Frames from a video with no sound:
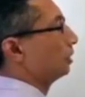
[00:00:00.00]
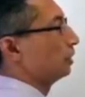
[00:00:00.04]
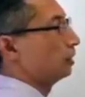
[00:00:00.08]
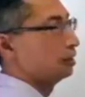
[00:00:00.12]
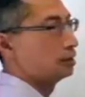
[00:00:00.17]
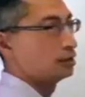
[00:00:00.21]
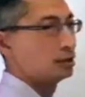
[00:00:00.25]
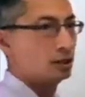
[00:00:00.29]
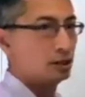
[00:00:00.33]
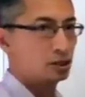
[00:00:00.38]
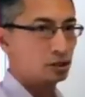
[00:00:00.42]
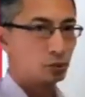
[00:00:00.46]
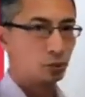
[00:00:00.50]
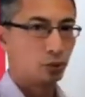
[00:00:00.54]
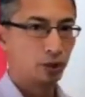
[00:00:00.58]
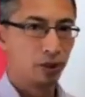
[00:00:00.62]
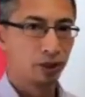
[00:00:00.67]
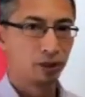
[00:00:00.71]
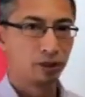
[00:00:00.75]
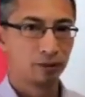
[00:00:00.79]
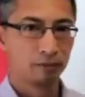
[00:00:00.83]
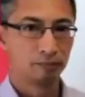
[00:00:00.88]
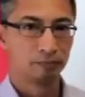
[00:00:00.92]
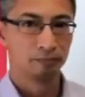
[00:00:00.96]
is this
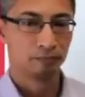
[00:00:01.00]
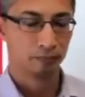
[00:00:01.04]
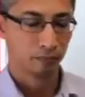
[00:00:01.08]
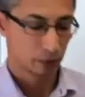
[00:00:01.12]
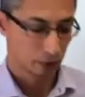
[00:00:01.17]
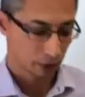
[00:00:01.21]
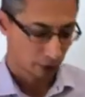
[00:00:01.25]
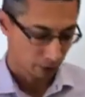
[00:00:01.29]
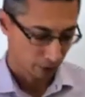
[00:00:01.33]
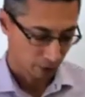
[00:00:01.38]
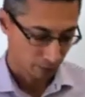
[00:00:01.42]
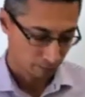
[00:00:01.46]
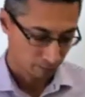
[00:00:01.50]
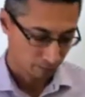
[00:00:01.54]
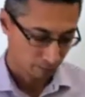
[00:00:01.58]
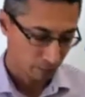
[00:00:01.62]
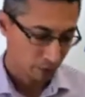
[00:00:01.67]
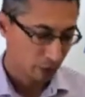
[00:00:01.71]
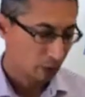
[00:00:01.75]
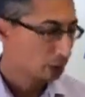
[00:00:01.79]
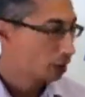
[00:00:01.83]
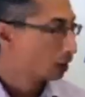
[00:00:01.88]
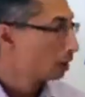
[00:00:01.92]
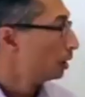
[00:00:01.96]
week. Okay,
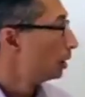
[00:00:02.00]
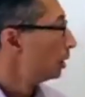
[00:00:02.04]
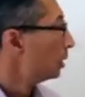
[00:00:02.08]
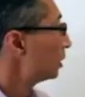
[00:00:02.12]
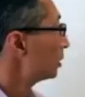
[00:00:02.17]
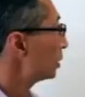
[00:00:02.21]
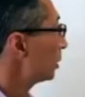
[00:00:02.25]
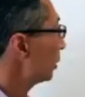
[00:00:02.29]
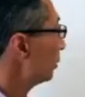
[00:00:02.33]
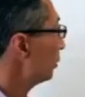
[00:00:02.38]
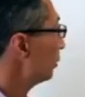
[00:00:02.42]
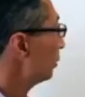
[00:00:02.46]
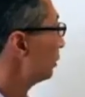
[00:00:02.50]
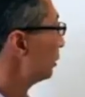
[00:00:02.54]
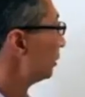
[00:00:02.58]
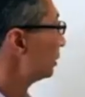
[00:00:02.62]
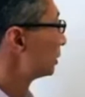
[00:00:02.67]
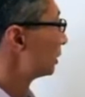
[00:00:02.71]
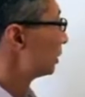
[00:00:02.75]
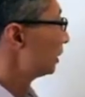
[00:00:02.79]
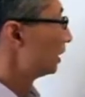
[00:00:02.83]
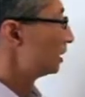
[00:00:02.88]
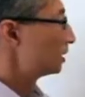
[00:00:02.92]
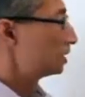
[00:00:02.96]
so
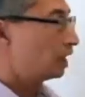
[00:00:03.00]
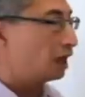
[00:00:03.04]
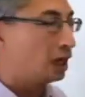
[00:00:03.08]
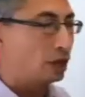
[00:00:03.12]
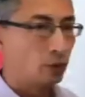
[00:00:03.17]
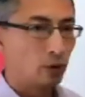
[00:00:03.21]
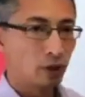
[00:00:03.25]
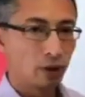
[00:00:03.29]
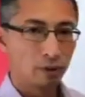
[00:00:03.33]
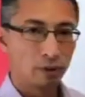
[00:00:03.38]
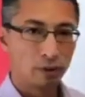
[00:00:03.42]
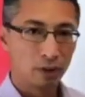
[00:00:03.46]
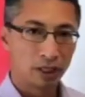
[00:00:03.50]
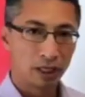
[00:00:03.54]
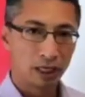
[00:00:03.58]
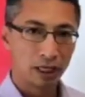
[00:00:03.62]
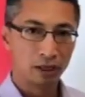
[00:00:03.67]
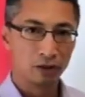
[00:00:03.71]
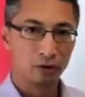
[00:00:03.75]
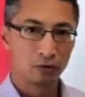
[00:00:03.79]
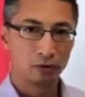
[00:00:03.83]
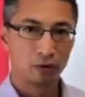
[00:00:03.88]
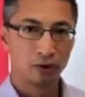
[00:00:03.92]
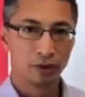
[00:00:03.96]
that's how I
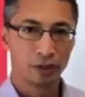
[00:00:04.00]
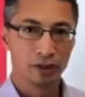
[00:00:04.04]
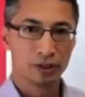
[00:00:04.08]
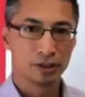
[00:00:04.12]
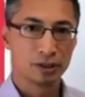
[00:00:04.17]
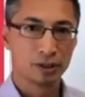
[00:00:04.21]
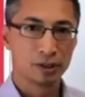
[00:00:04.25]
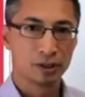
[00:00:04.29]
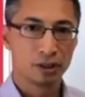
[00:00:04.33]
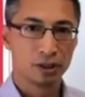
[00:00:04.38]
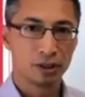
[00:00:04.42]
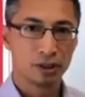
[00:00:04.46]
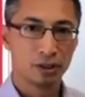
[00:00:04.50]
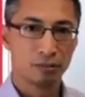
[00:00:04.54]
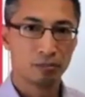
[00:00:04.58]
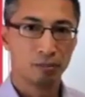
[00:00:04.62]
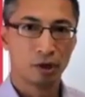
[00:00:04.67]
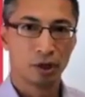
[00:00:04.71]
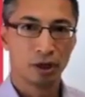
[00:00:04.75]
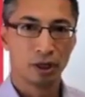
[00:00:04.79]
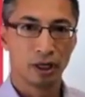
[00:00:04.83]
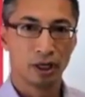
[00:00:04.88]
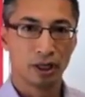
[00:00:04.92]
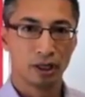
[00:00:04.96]
categorize
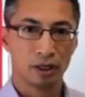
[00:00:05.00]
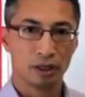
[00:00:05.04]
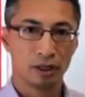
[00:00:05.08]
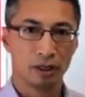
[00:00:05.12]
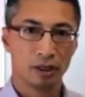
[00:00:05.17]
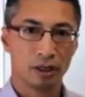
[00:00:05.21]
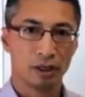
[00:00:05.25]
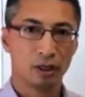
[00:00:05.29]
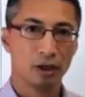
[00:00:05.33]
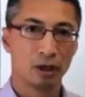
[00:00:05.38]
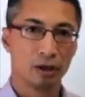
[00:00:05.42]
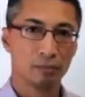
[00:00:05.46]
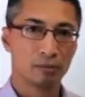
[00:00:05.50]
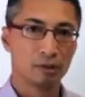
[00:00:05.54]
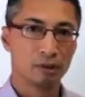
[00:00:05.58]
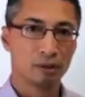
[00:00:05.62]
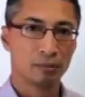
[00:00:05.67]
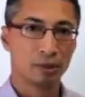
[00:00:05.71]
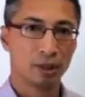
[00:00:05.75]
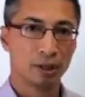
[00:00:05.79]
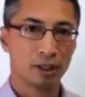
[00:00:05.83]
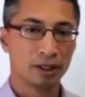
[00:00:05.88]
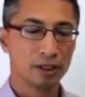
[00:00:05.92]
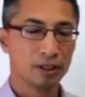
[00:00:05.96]
the items
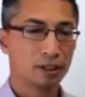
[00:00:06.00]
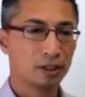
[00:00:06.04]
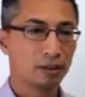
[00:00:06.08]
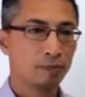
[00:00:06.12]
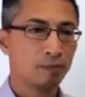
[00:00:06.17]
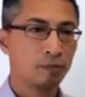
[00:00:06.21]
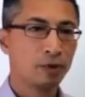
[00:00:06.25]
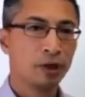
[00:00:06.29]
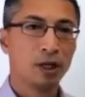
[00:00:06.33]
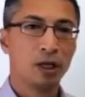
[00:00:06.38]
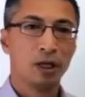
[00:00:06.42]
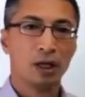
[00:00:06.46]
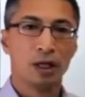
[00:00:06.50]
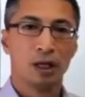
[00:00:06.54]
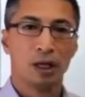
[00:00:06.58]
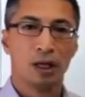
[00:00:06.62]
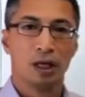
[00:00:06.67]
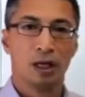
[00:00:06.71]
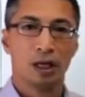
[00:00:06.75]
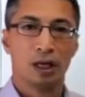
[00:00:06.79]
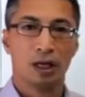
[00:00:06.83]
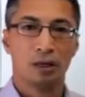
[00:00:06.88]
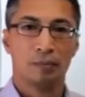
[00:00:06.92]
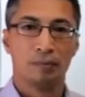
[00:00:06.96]
on my list.
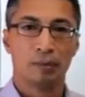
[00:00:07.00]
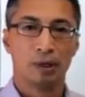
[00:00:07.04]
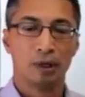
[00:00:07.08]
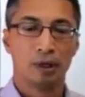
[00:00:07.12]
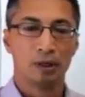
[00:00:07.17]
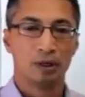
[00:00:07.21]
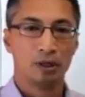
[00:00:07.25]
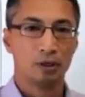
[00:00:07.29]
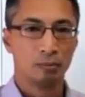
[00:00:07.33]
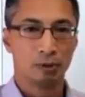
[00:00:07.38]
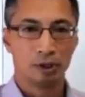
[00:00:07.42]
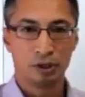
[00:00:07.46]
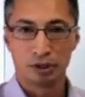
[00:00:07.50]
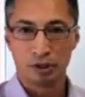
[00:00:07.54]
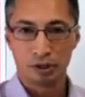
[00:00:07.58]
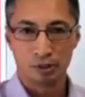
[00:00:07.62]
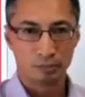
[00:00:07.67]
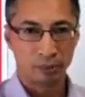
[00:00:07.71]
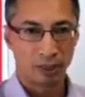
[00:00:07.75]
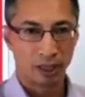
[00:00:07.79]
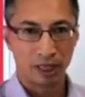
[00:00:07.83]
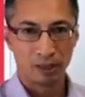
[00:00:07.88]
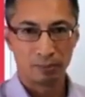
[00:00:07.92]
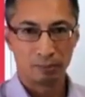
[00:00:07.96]
You might use
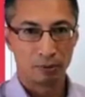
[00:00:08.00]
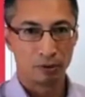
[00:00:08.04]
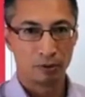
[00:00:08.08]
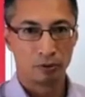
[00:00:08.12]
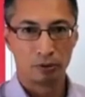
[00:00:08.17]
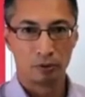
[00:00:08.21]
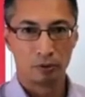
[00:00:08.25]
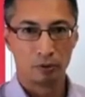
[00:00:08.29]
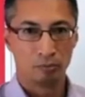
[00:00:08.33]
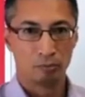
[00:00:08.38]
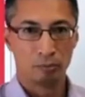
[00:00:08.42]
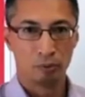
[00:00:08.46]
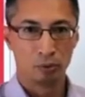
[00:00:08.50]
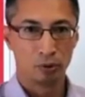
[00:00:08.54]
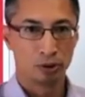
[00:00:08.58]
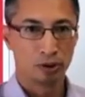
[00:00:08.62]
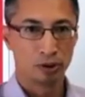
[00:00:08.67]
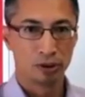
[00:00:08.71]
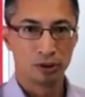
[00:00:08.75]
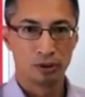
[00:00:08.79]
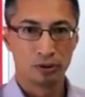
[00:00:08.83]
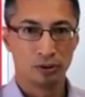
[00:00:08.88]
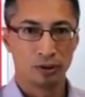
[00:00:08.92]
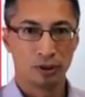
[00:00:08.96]
paper or a book
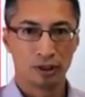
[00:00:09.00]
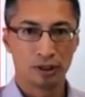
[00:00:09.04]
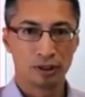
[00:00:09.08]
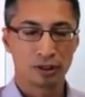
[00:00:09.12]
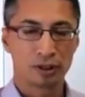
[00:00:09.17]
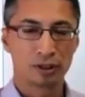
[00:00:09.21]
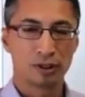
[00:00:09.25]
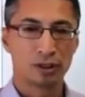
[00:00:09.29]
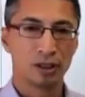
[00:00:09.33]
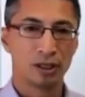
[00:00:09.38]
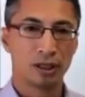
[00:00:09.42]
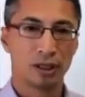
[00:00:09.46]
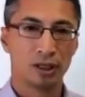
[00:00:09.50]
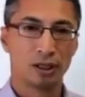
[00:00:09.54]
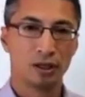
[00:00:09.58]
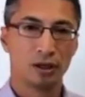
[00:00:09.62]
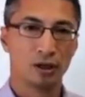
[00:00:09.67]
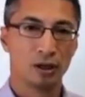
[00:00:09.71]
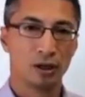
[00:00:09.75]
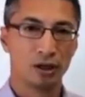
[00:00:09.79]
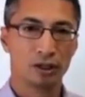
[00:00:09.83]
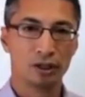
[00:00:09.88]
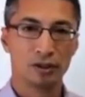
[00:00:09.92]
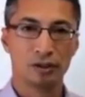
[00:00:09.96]
to do this.
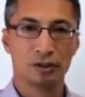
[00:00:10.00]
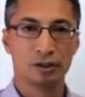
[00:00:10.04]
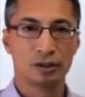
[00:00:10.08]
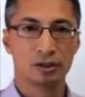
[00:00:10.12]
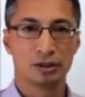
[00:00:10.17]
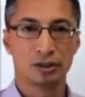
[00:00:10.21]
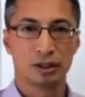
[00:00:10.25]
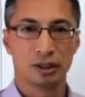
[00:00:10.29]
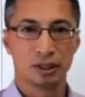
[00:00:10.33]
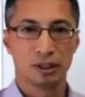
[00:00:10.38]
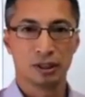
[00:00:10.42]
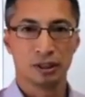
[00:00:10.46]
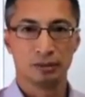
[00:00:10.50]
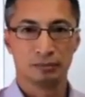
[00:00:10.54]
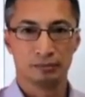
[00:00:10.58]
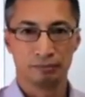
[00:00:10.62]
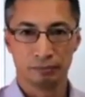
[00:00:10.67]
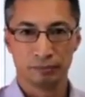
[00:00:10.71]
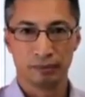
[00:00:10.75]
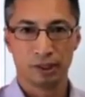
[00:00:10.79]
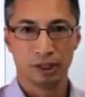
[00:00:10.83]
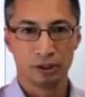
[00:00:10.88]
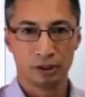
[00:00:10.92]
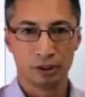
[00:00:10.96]
I use a
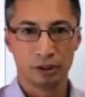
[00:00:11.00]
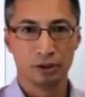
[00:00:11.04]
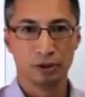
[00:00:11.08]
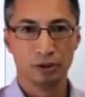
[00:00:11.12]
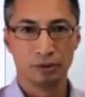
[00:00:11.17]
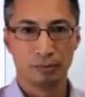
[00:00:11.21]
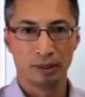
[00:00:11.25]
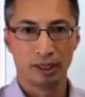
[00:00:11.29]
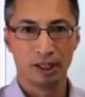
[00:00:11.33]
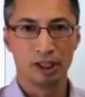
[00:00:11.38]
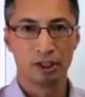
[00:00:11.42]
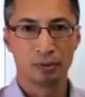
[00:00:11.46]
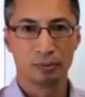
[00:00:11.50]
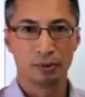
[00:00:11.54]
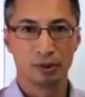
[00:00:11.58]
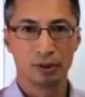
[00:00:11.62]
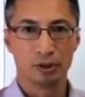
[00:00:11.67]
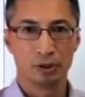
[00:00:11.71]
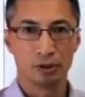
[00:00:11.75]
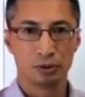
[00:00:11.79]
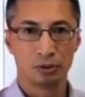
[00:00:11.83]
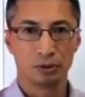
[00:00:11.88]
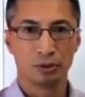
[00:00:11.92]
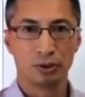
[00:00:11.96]
to-do management
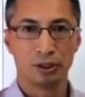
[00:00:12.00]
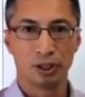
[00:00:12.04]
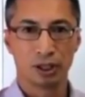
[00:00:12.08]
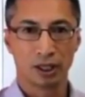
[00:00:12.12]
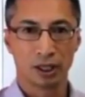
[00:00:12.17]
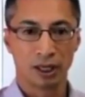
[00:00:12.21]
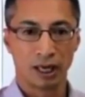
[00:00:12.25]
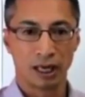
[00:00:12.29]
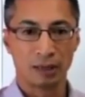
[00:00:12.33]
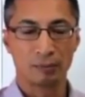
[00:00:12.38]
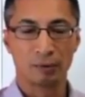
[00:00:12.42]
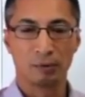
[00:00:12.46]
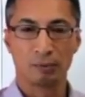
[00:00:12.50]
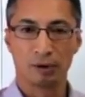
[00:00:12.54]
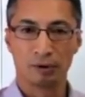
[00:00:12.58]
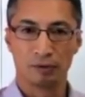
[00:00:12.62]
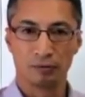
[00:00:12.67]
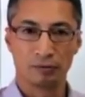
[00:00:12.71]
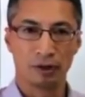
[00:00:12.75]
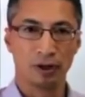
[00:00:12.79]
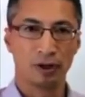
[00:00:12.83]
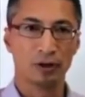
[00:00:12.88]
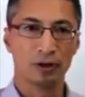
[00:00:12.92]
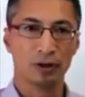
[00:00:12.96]
tool like an app on my
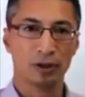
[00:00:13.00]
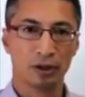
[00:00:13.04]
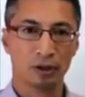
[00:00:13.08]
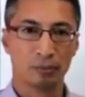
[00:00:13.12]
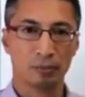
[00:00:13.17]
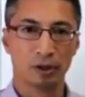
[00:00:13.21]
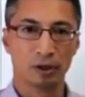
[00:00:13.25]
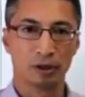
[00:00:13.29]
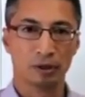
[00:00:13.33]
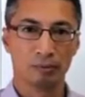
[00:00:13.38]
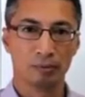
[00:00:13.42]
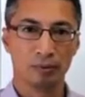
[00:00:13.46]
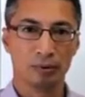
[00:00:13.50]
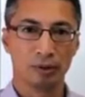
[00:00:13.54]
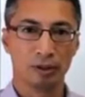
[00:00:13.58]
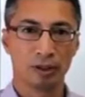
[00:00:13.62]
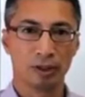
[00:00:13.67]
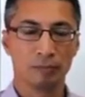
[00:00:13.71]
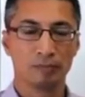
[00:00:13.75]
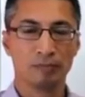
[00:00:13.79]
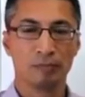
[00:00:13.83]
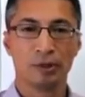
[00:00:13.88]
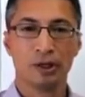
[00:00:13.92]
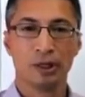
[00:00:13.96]
phone and on my
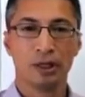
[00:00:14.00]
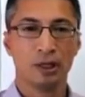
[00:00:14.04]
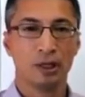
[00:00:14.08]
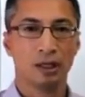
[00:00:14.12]
computer.